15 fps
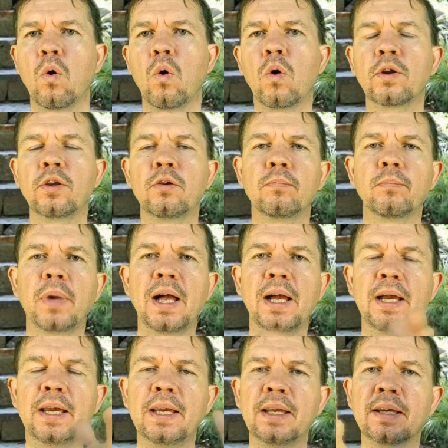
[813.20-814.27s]
Or you
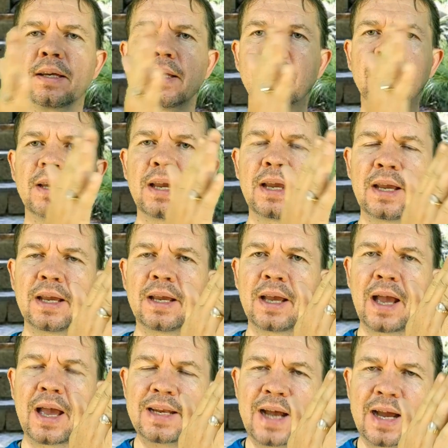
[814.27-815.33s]
buy
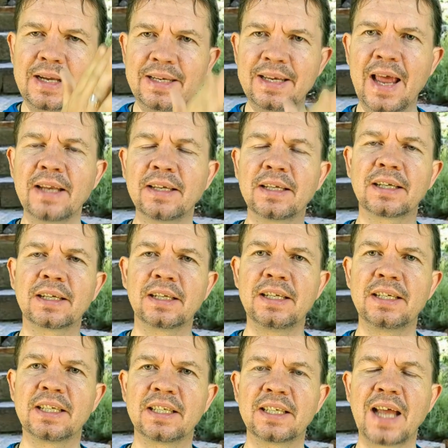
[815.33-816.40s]
an
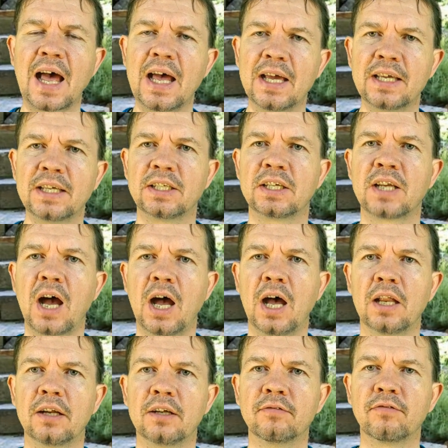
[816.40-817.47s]
identically sized
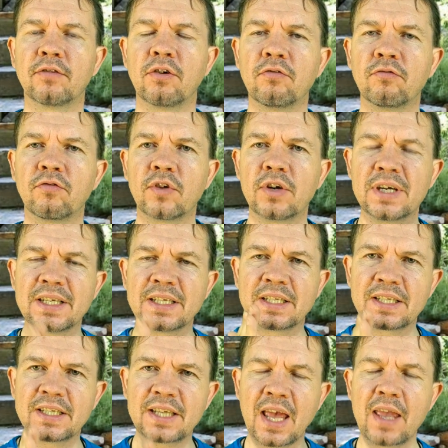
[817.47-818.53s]
olive for the
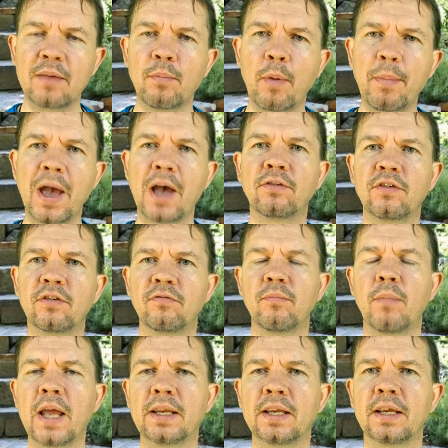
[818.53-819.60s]
same amount of
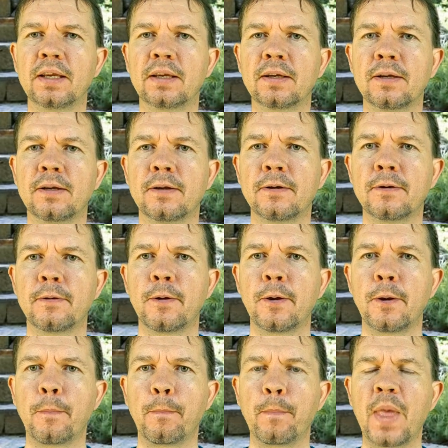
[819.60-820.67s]
money
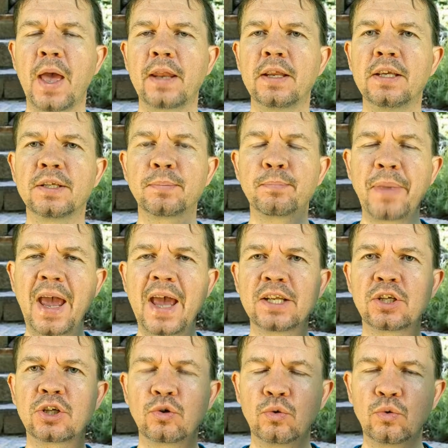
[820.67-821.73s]
that is
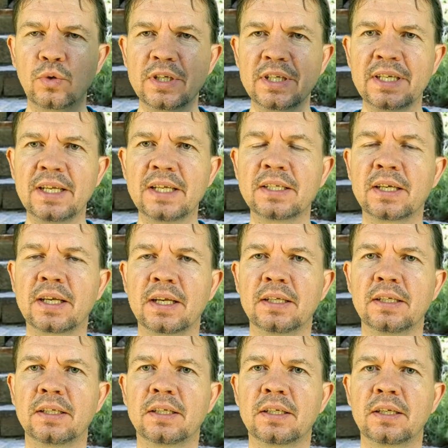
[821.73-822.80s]
pest
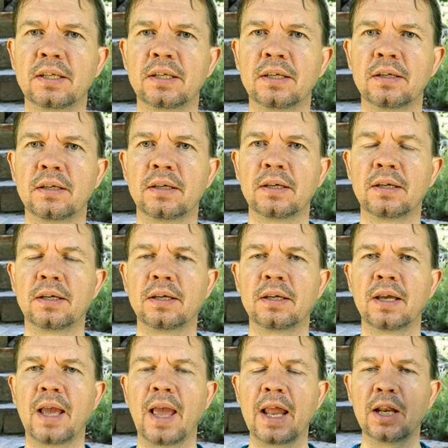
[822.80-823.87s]
resistant
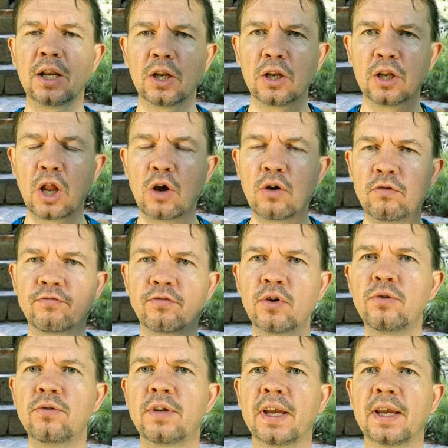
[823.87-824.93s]
and low
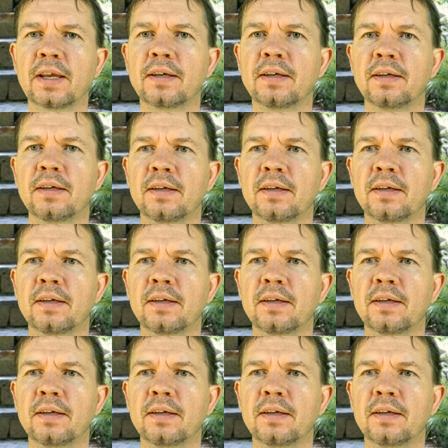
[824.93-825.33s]
fruiting,